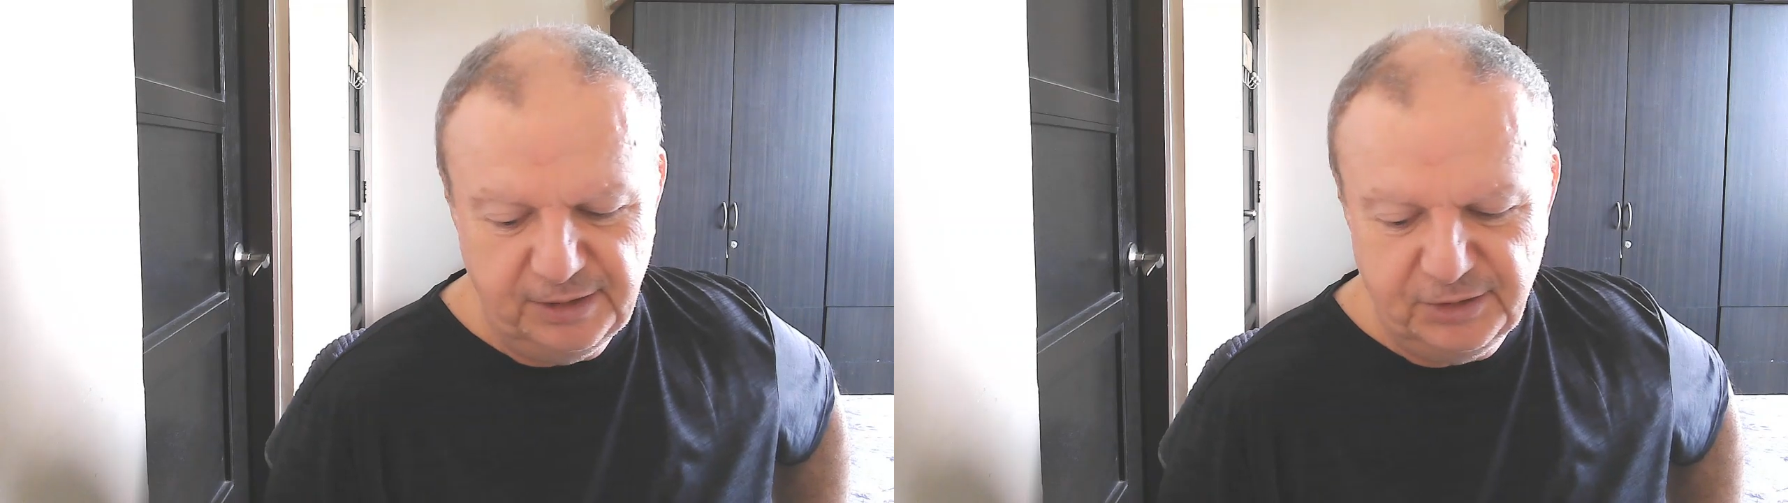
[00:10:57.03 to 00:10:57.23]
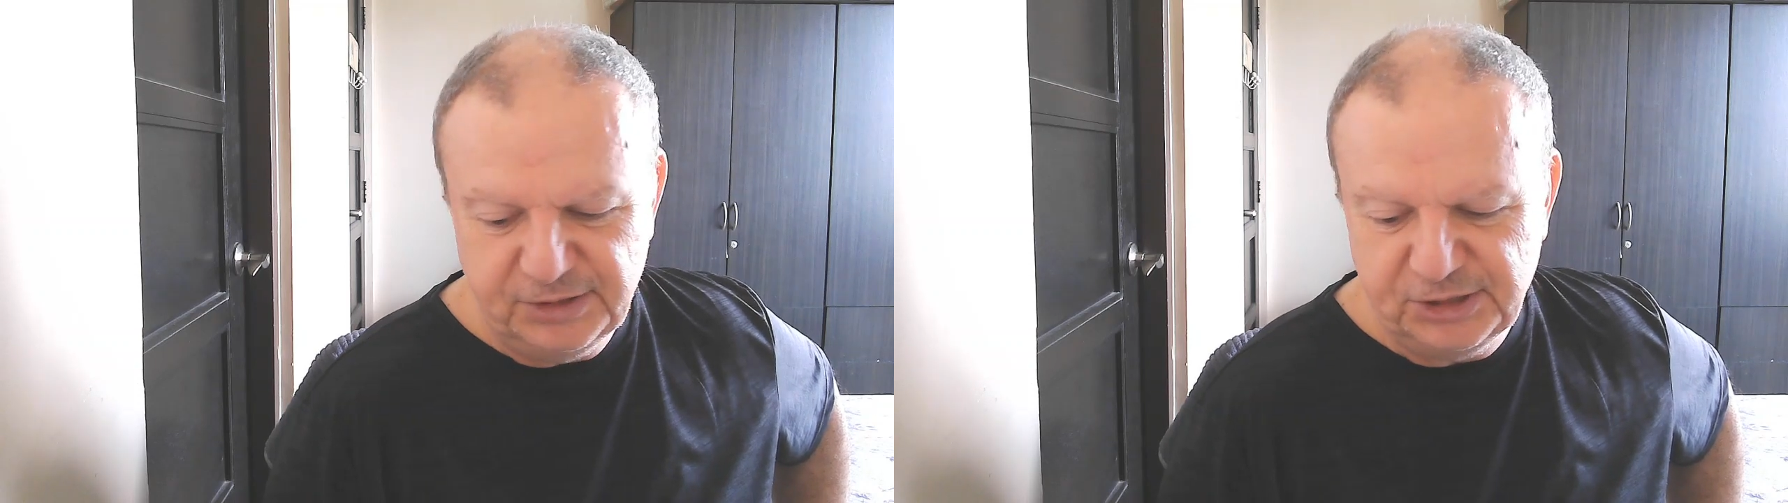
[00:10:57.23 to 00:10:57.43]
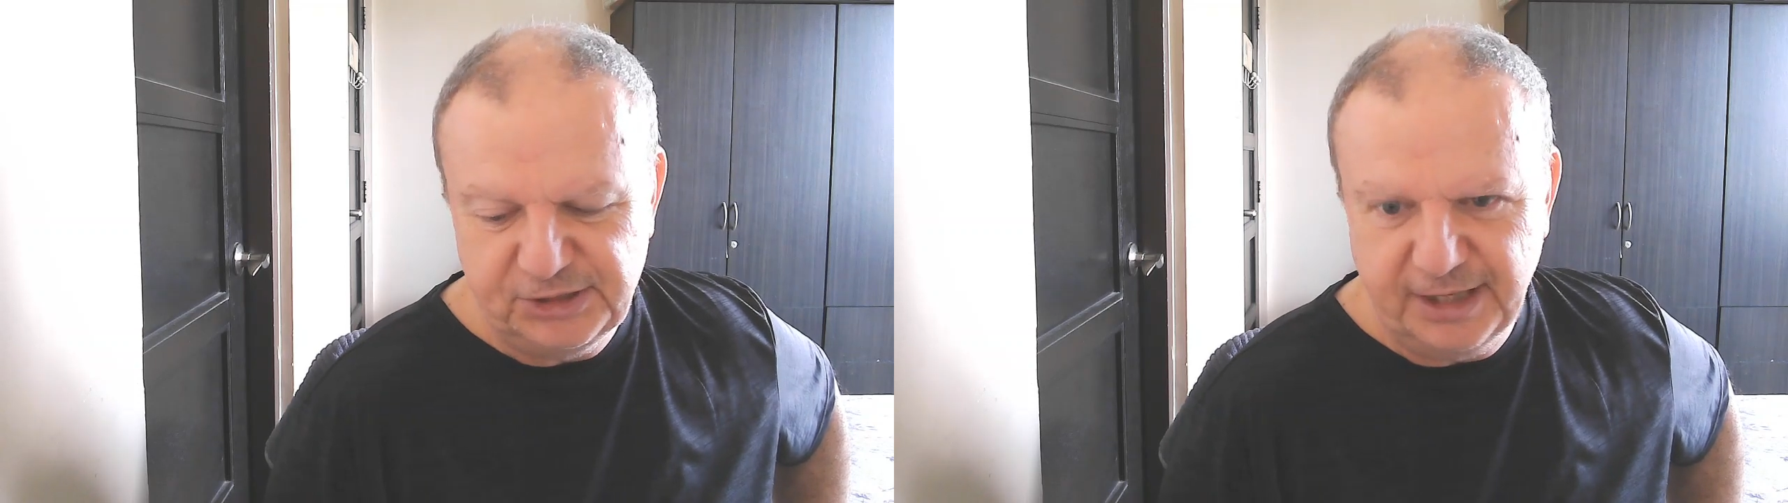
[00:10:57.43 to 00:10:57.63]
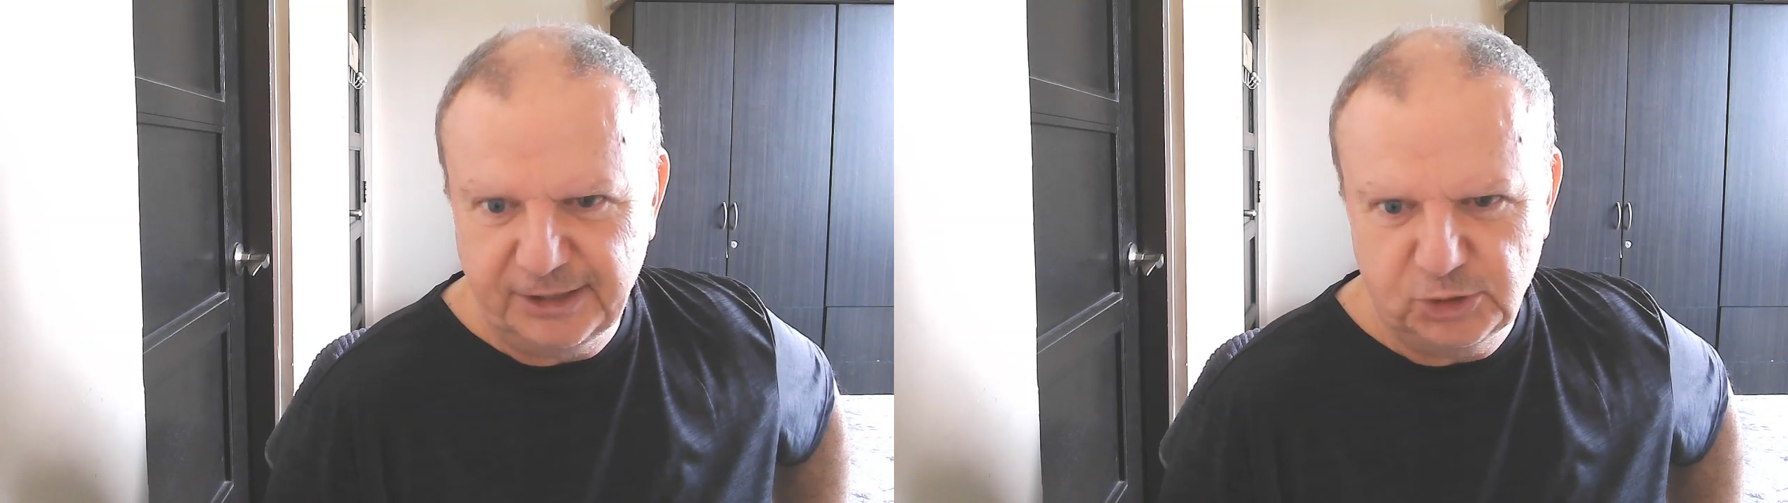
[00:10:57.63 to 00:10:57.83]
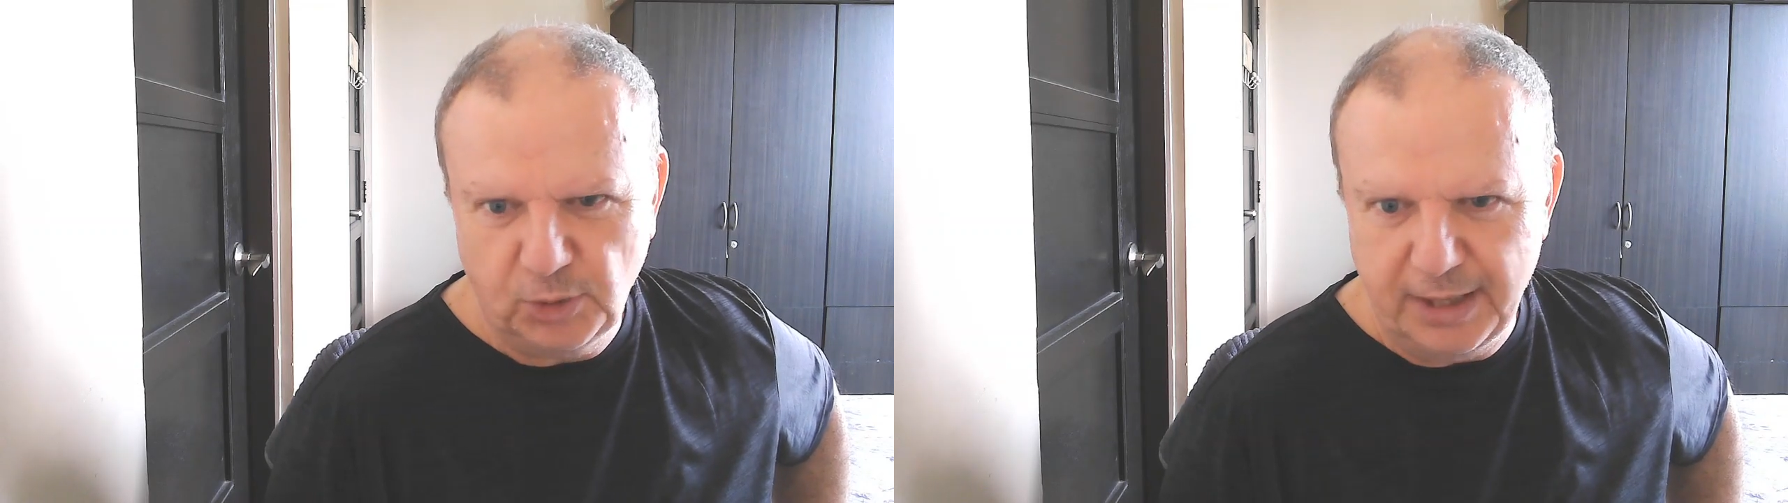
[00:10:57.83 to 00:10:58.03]
You could just take
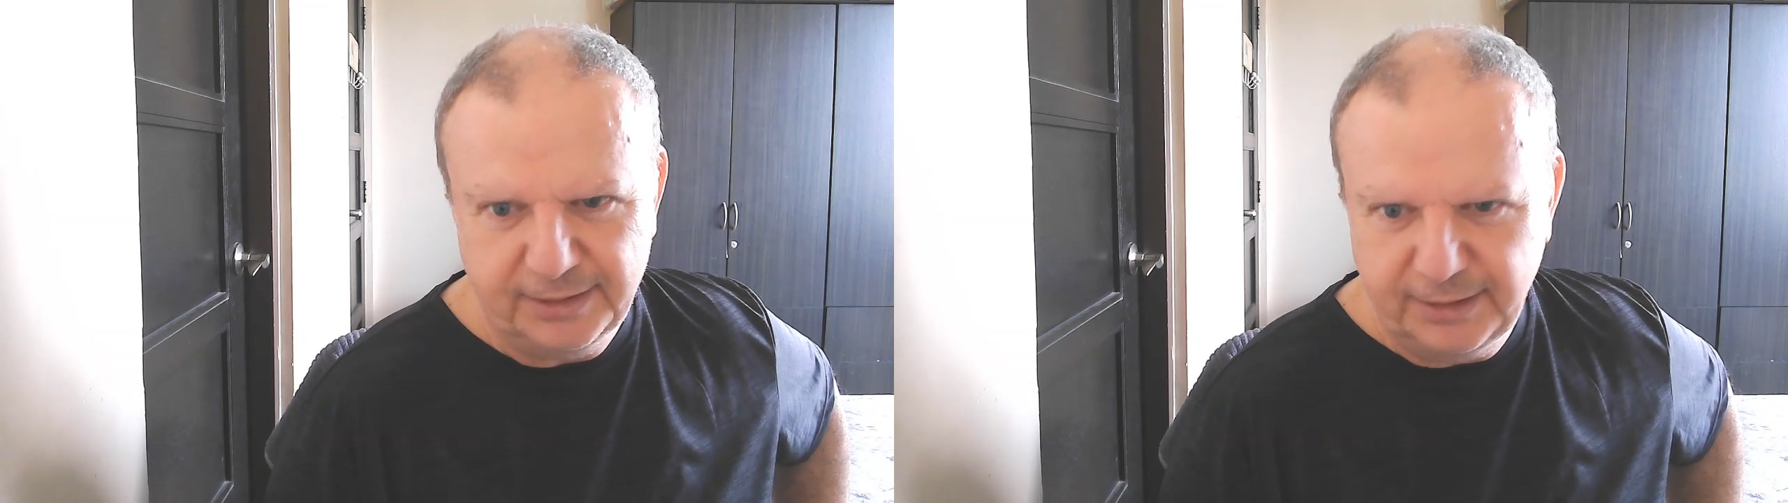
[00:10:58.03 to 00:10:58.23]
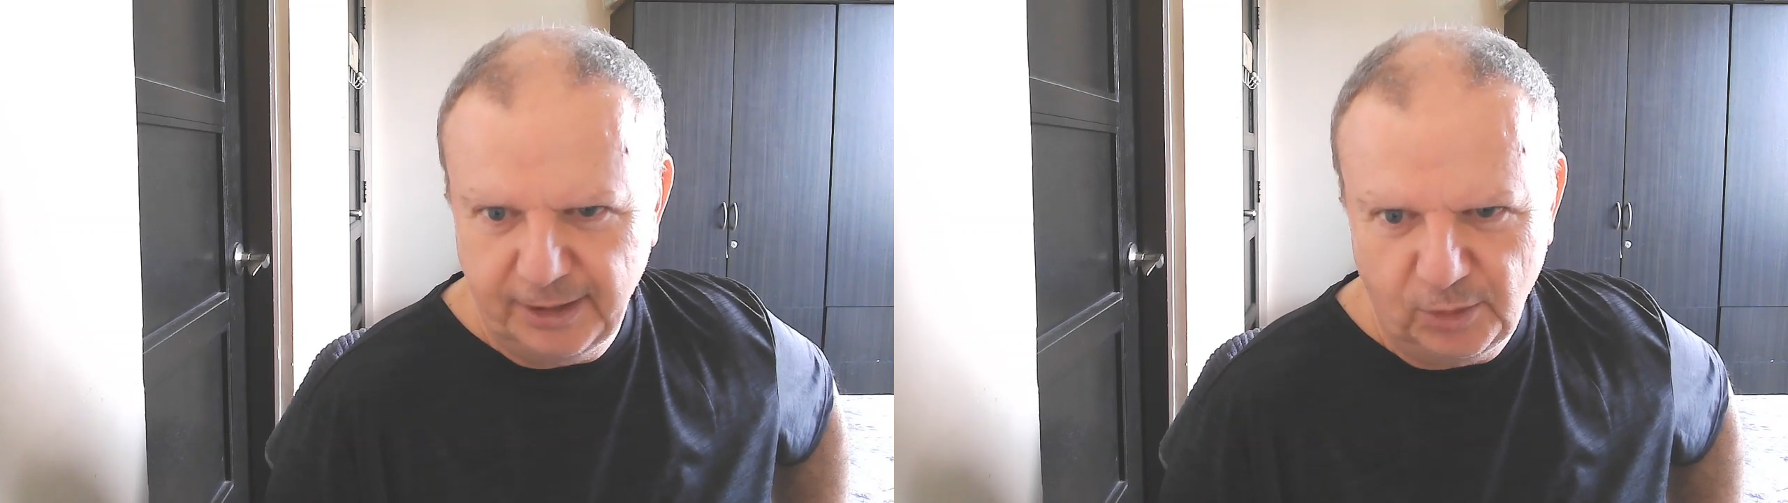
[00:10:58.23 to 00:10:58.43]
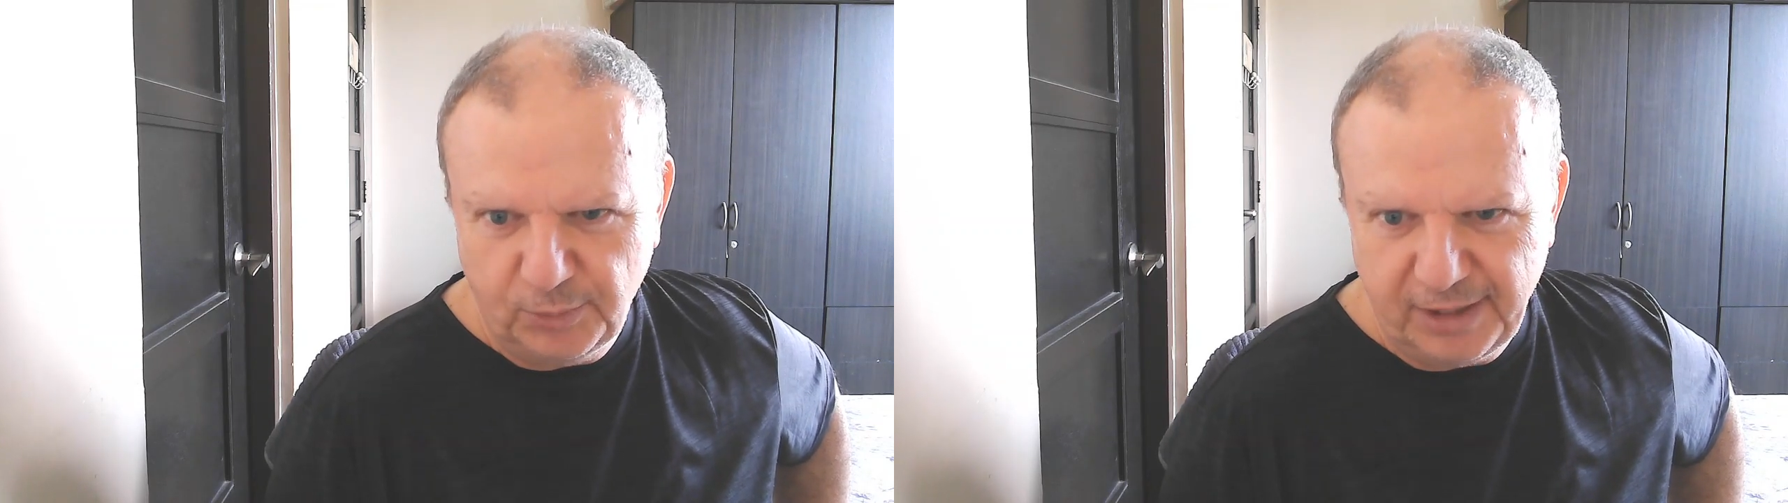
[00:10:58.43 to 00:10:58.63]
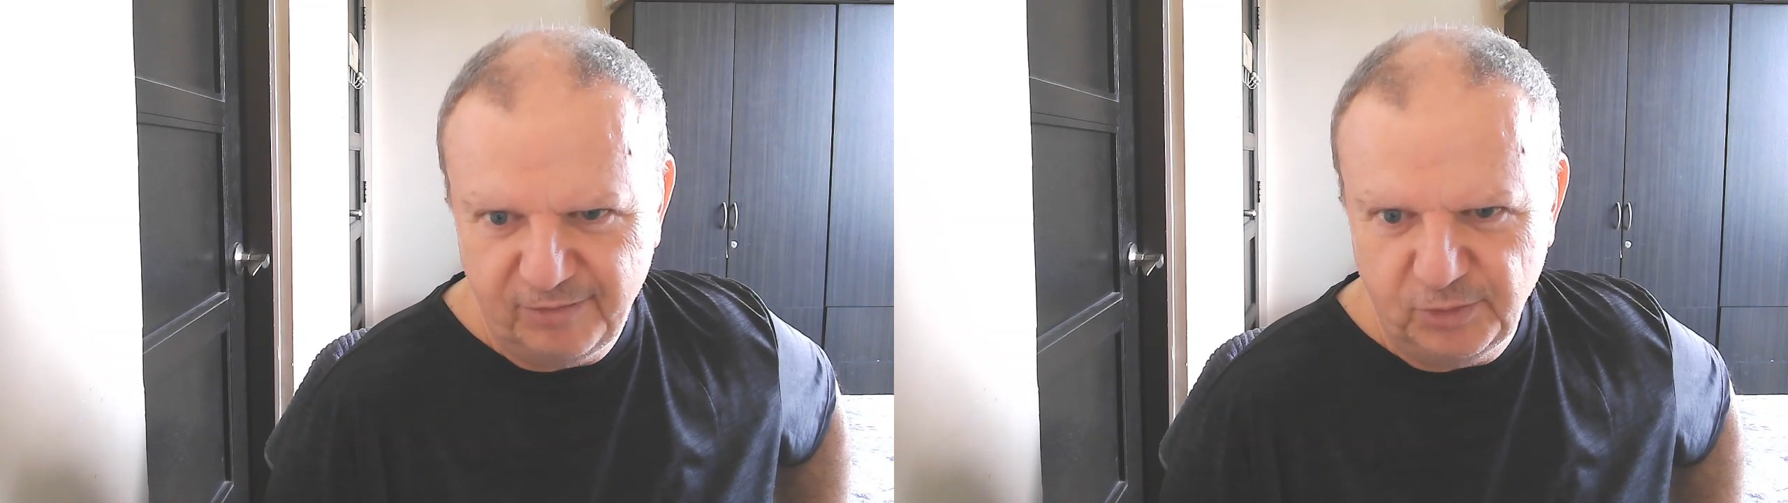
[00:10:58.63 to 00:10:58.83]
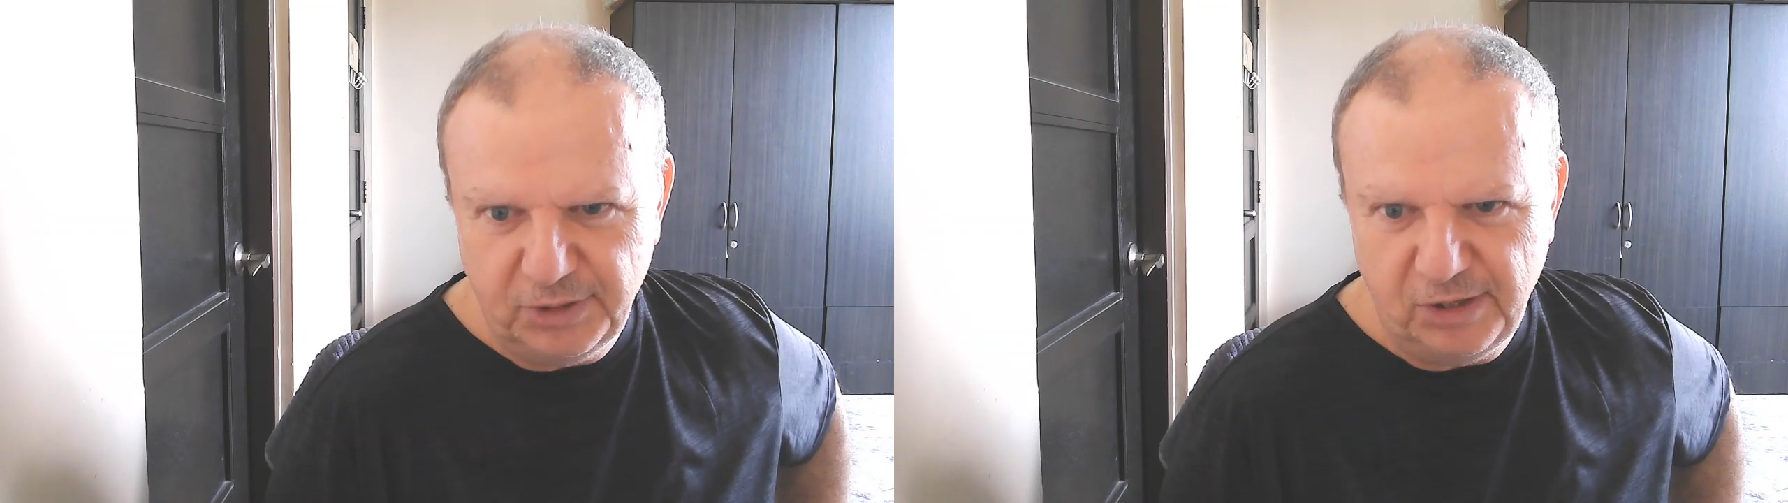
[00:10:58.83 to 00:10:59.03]
a trike there or
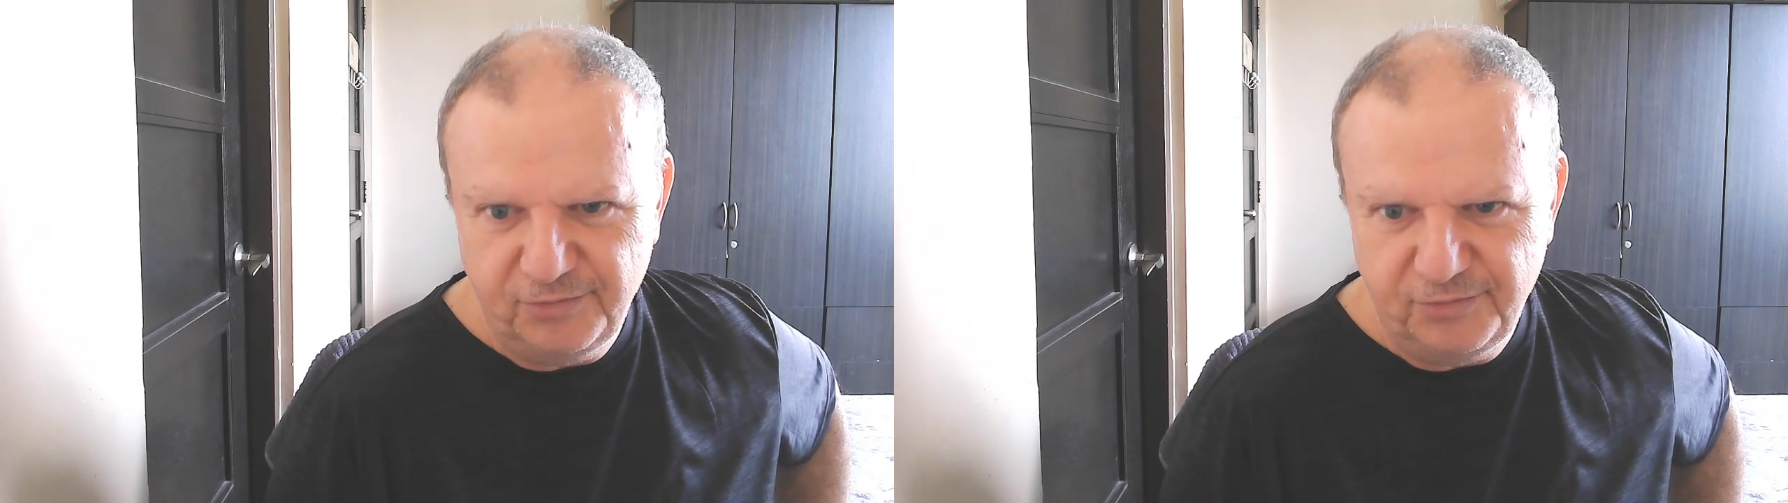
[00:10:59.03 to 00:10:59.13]
whatever, you know,